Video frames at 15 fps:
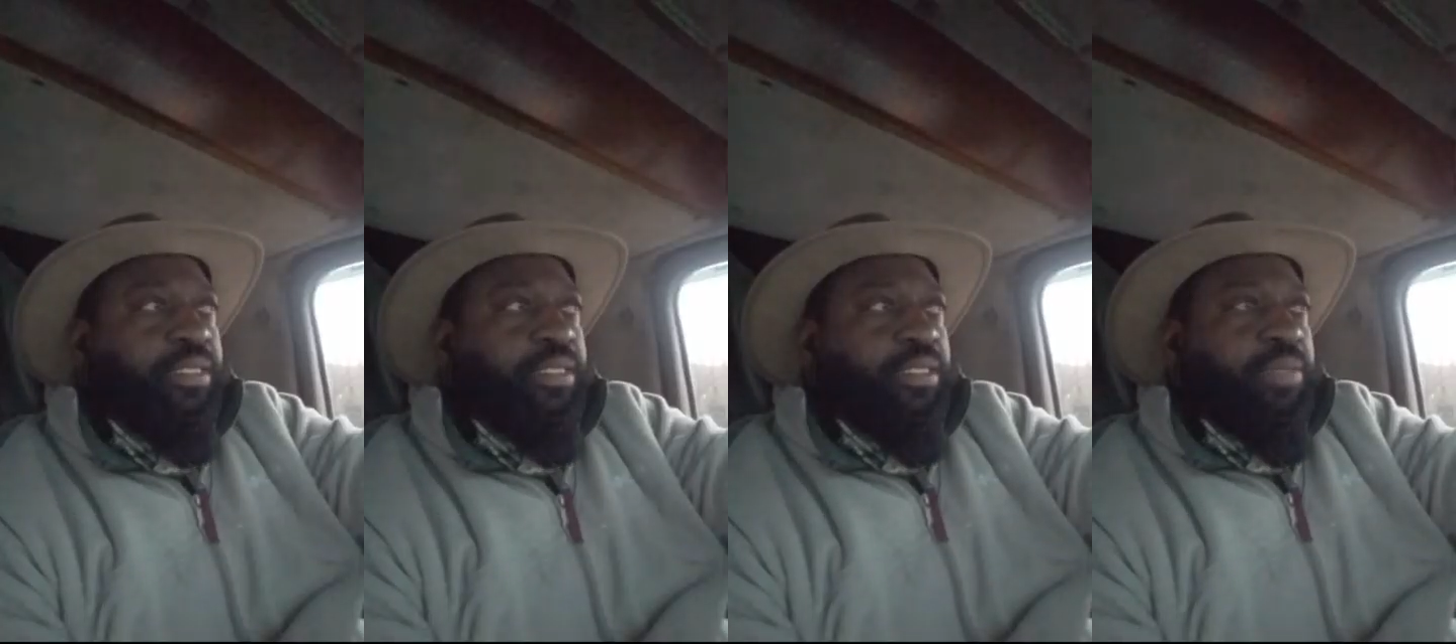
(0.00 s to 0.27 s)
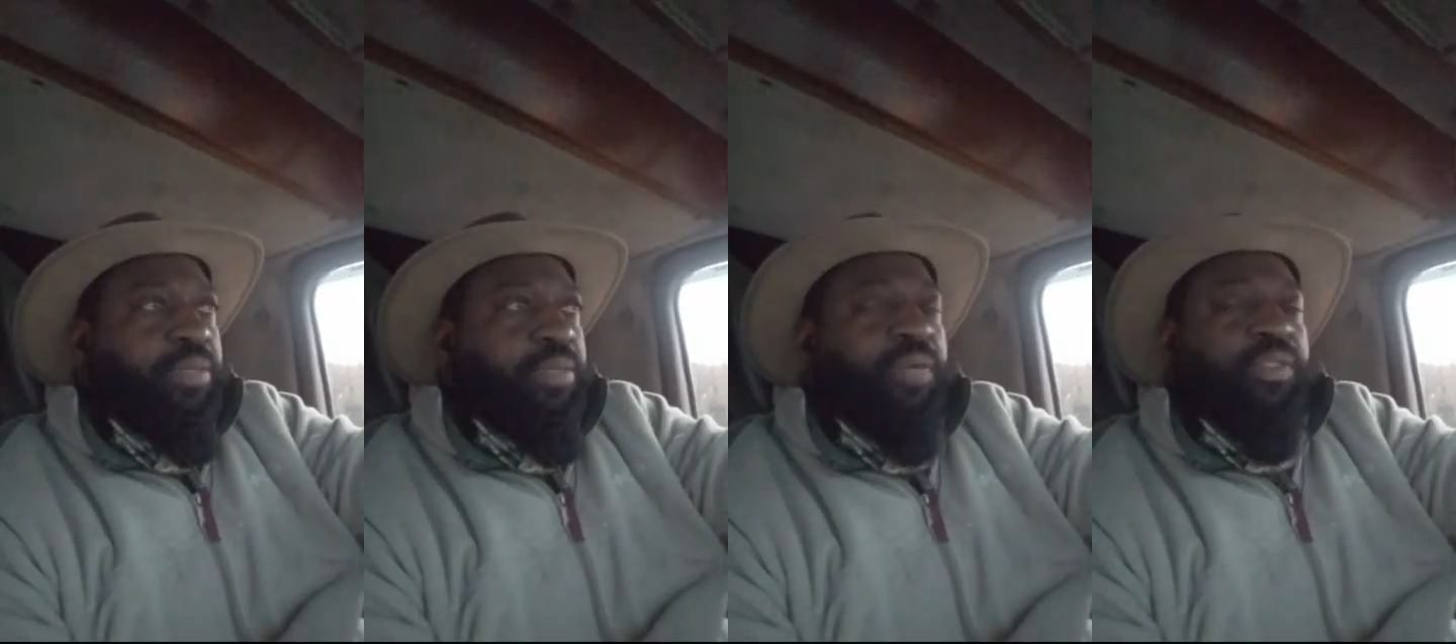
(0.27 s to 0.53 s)

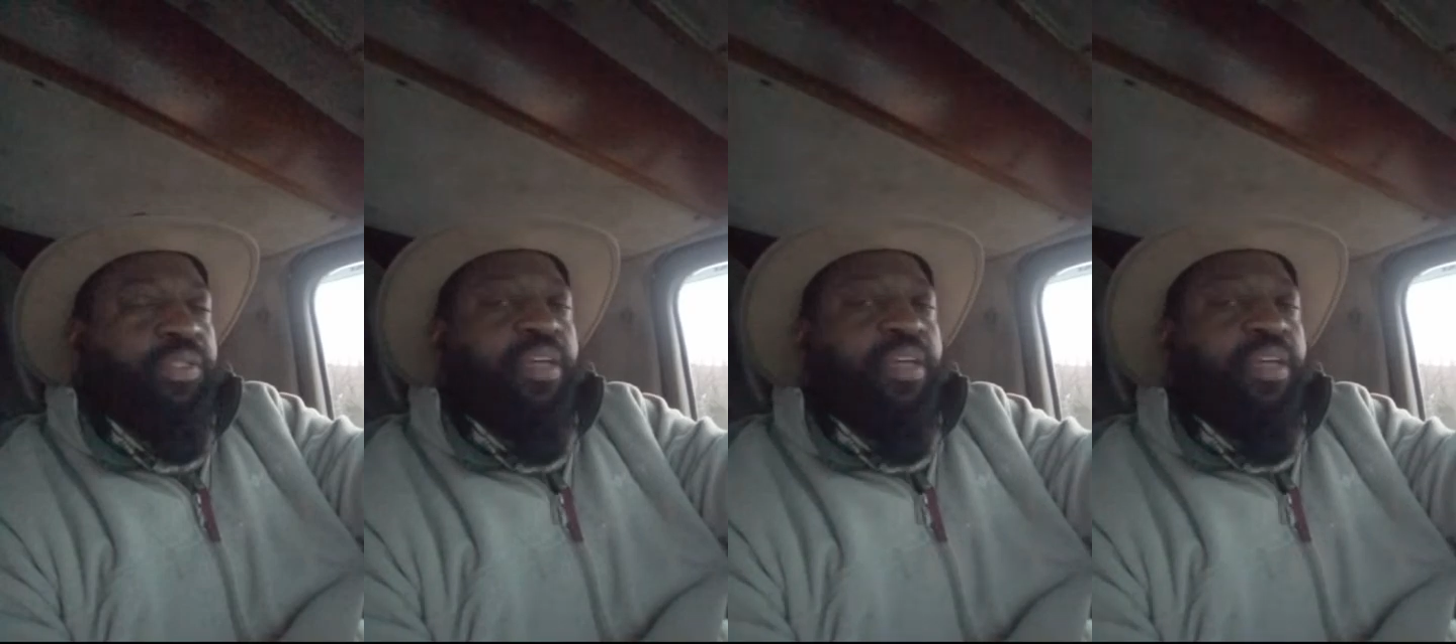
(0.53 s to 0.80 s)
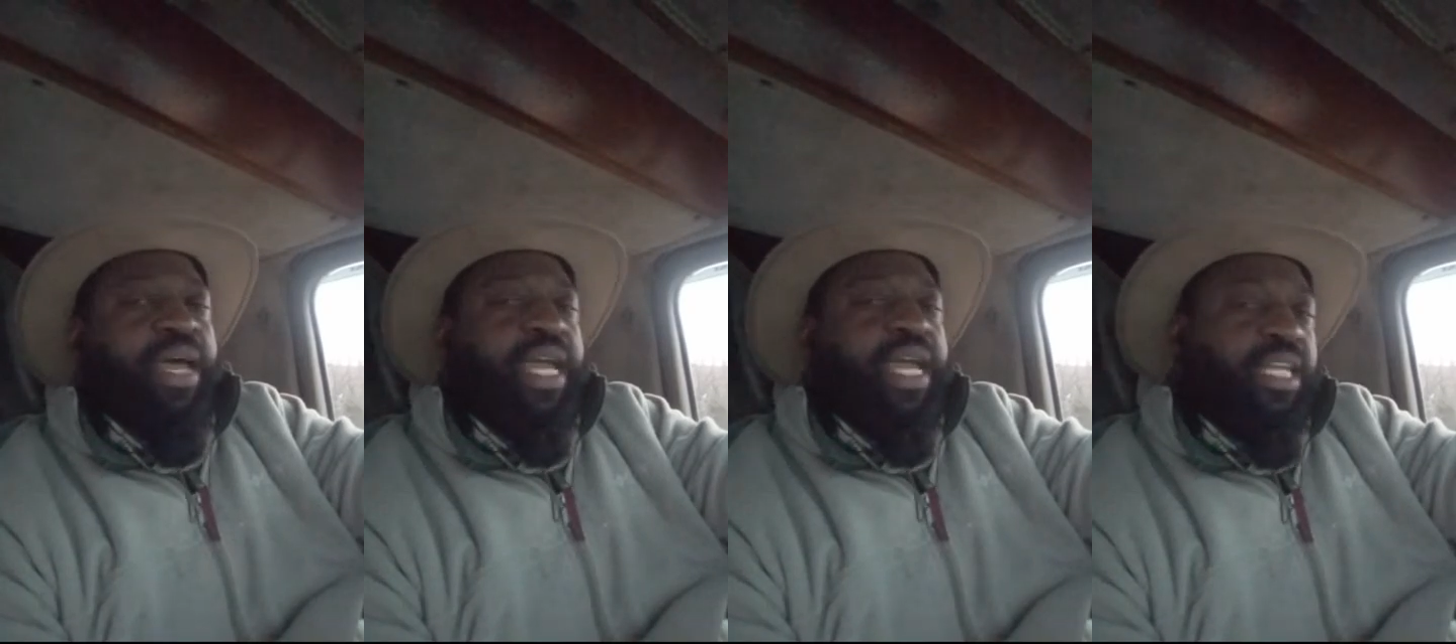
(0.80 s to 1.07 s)
But it was
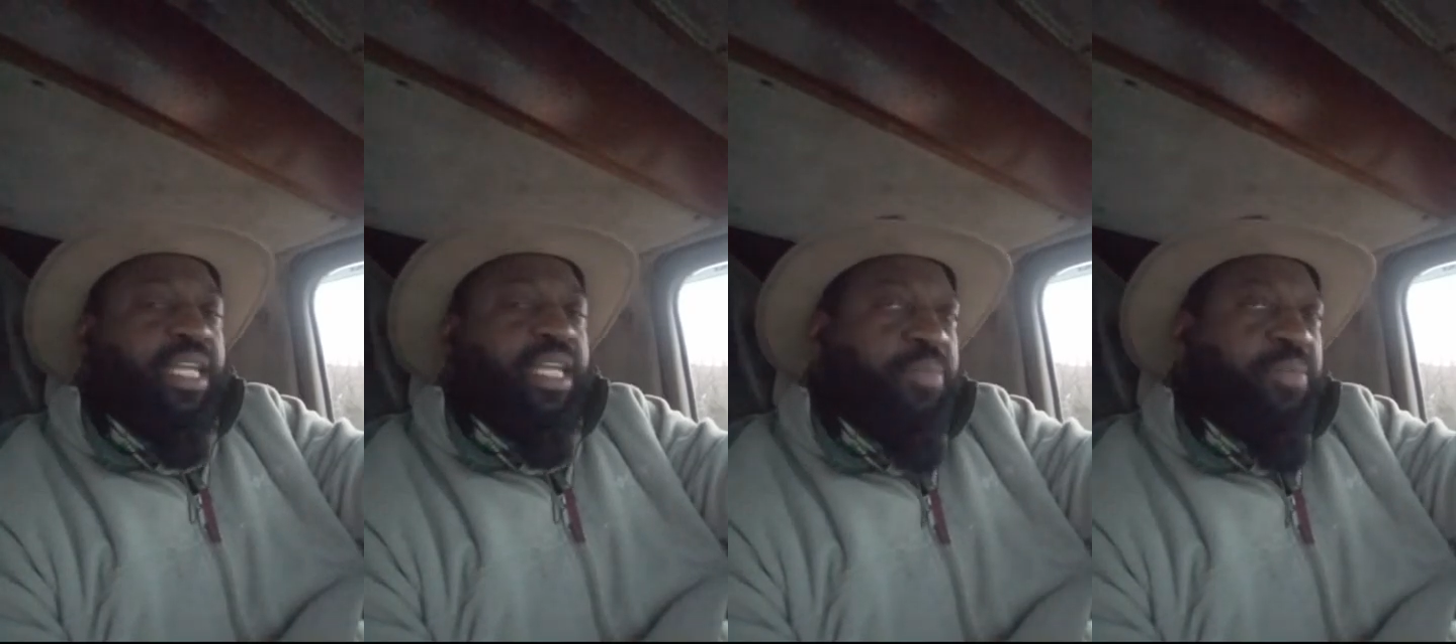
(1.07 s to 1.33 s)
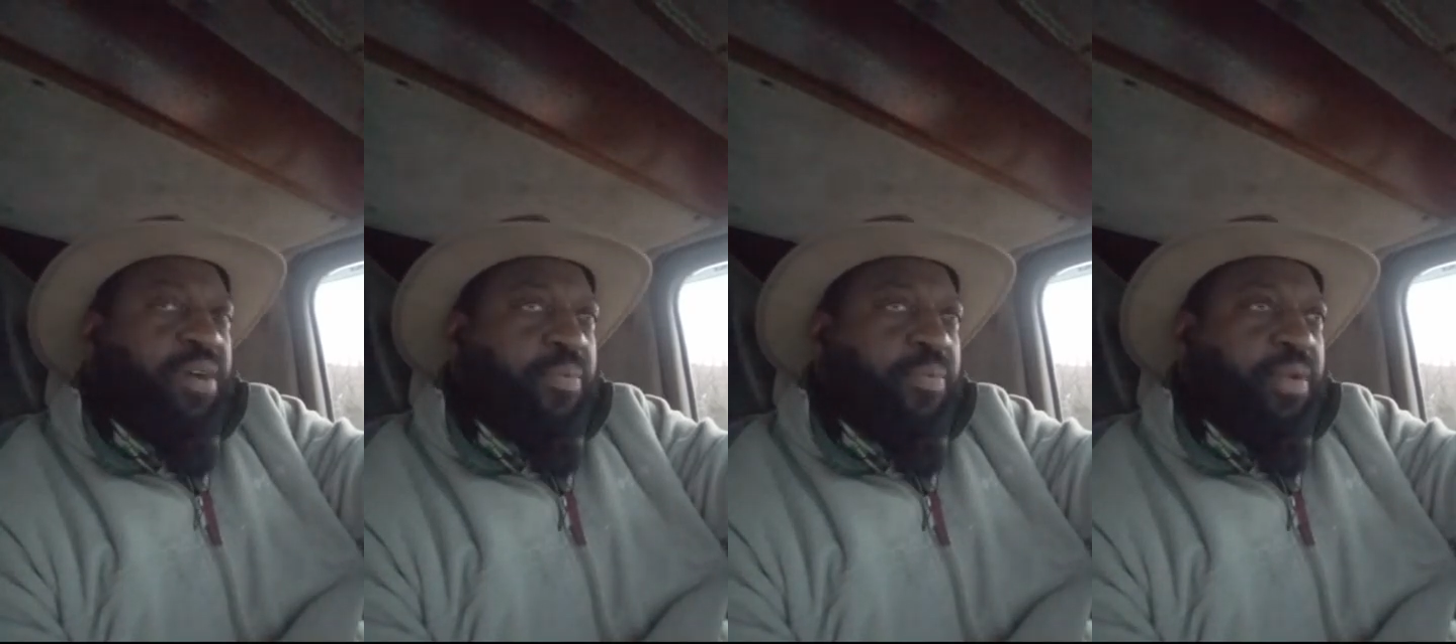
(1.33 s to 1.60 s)
something I had to keep
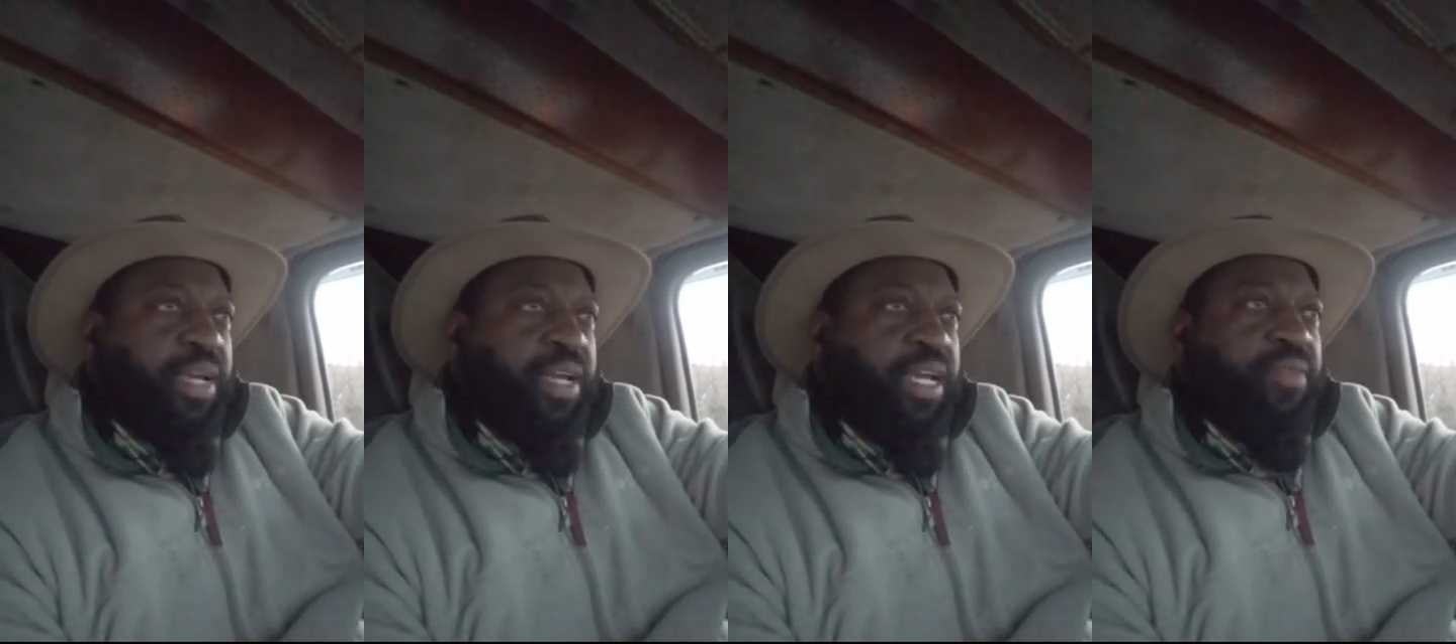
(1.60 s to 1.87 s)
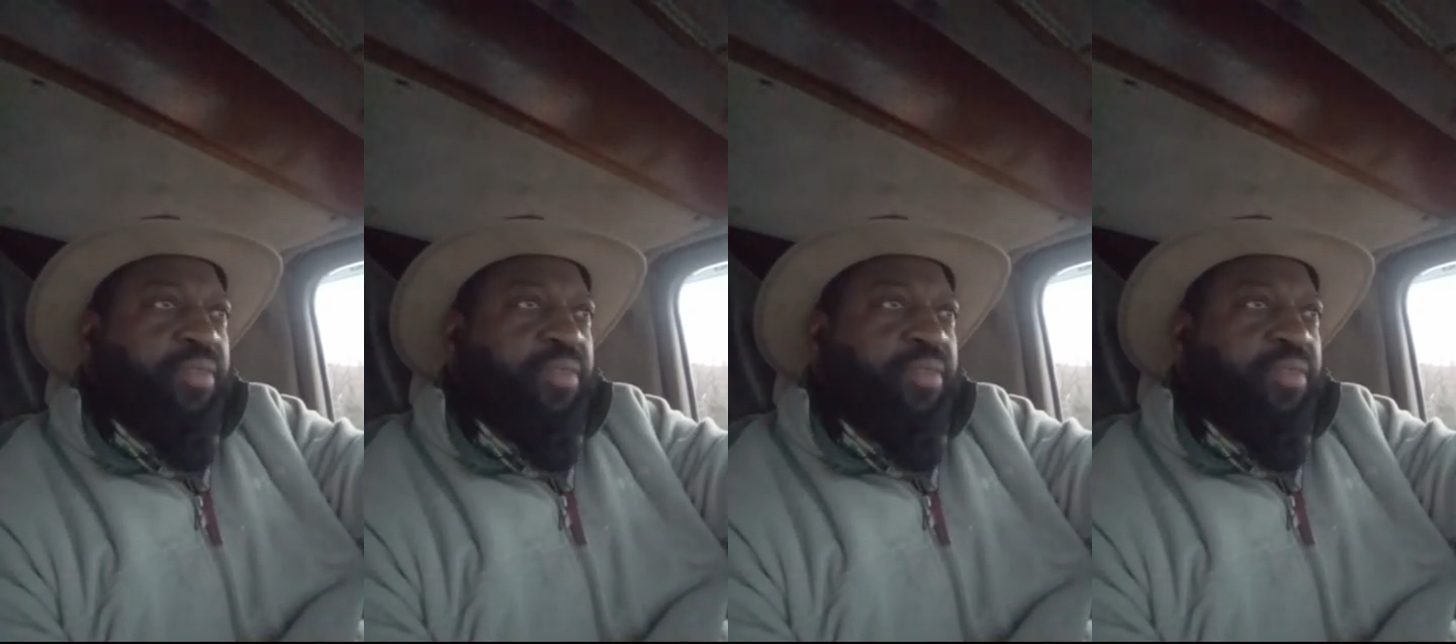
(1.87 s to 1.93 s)
up with.